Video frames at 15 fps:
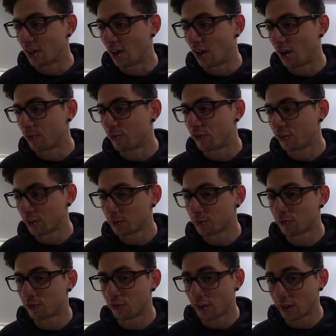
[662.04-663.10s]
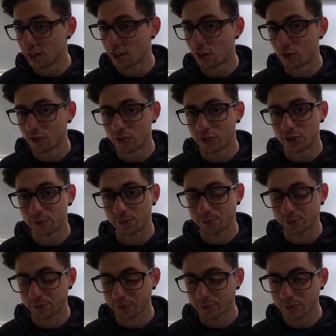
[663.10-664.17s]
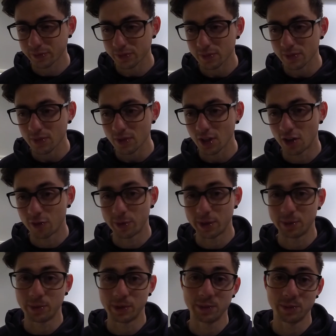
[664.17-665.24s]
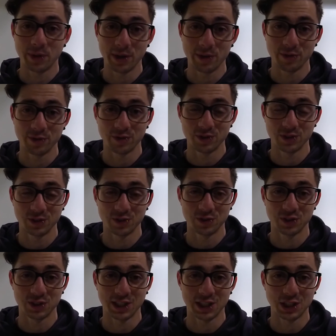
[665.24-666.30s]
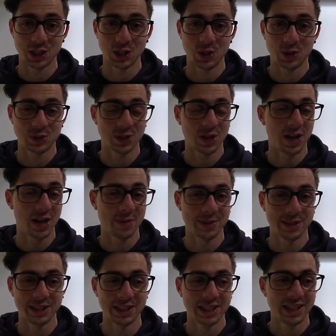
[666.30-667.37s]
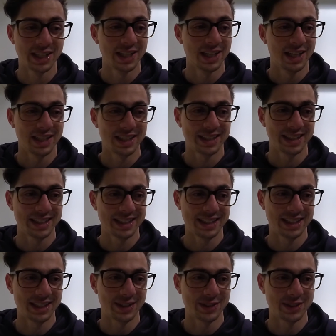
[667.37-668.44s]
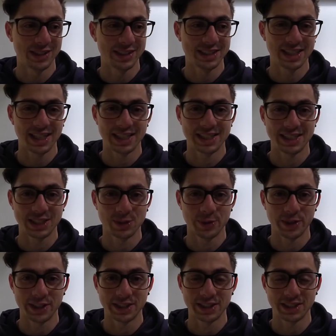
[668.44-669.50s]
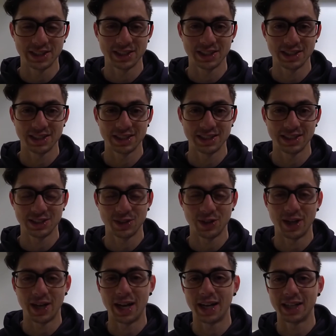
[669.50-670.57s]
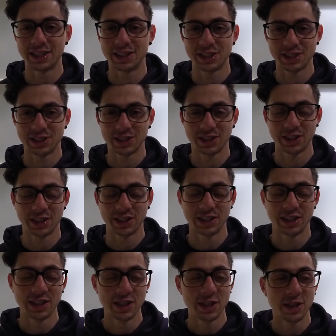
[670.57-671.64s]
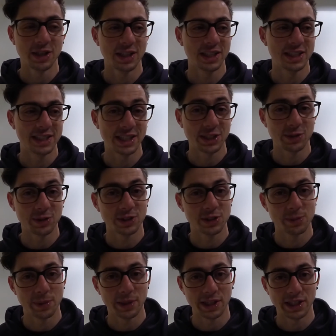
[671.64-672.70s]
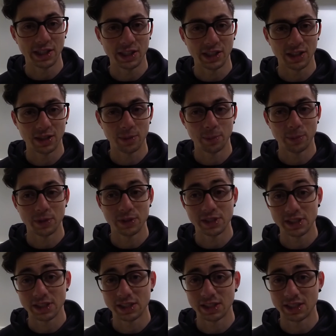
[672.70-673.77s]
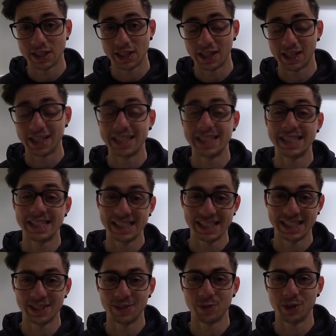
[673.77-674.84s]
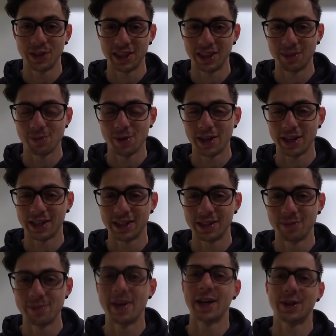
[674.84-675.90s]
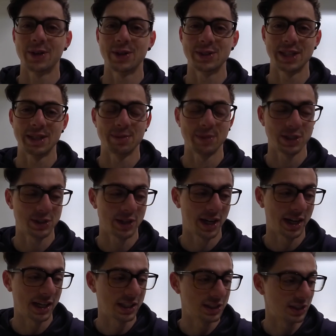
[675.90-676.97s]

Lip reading: I'm feeling fairly confident. I've been in prep for such a long time, and these last 6 weeks it's not hard. It's just kind of continuing to be persistent and consistent with my macros and my training.